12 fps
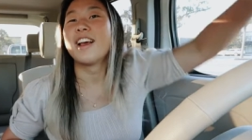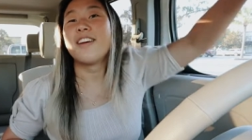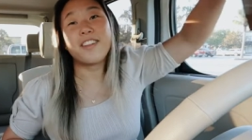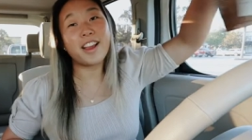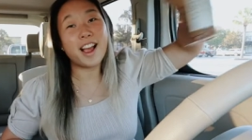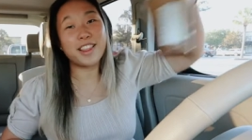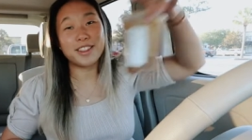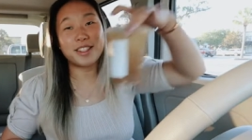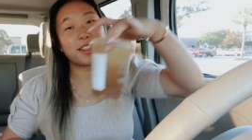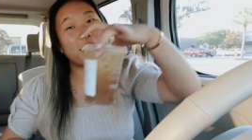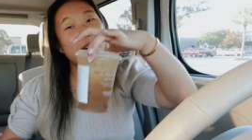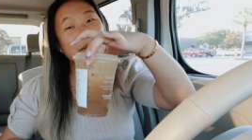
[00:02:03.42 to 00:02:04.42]
We got the
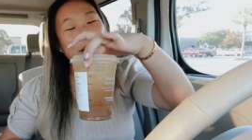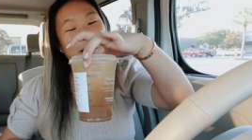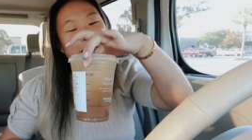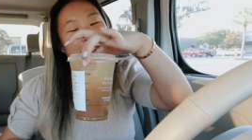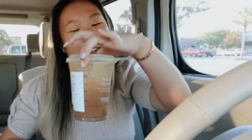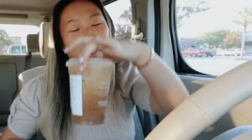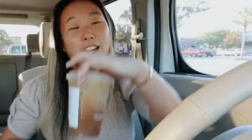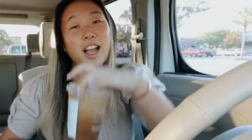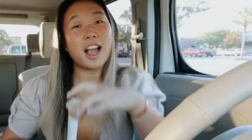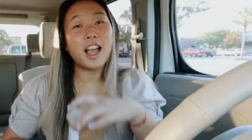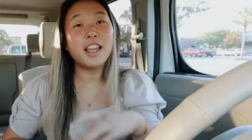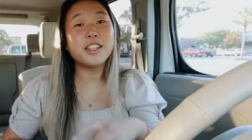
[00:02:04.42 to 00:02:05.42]
Starbucks drink.
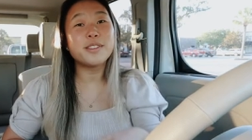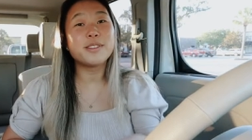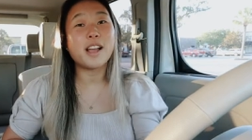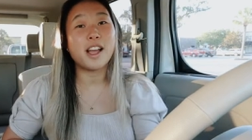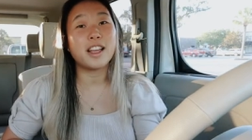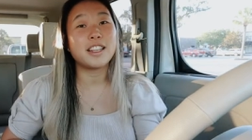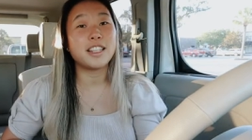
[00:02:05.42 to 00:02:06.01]
I do not